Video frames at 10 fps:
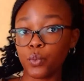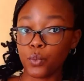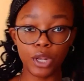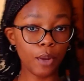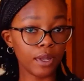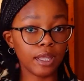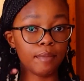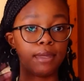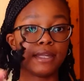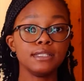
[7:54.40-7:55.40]
Would I
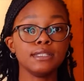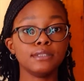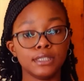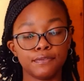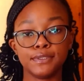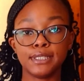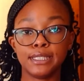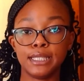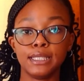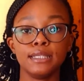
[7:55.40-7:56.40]
recommend?
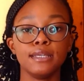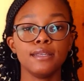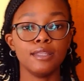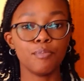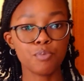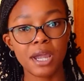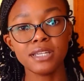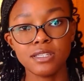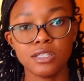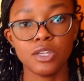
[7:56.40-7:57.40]
Definitely. The
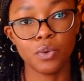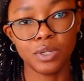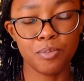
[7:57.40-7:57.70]
price is the only